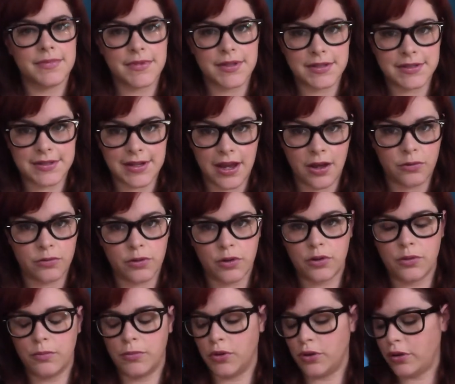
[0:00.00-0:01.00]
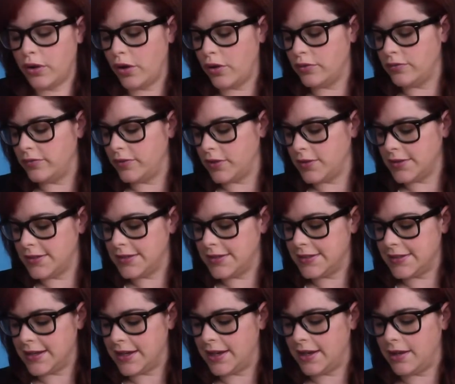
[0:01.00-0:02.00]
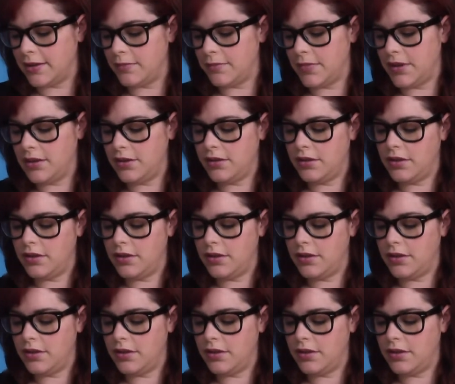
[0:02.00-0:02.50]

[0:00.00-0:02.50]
the downloadable code for Steam.